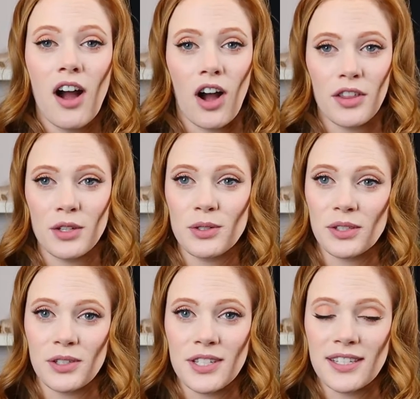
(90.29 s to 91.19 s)
on those
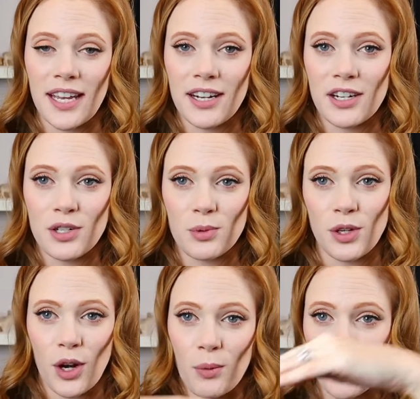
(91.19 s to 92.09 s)
little stairs,
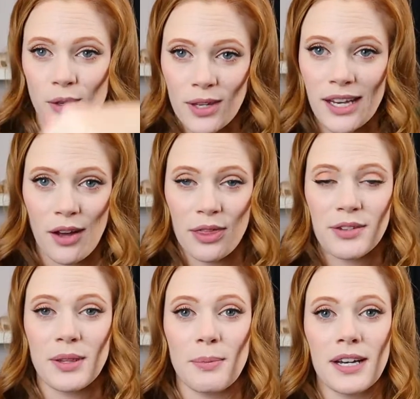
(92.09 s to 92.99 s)
you know, where you get
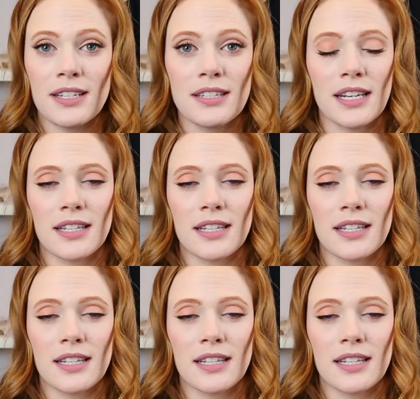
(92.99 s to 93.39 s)
onto the bus,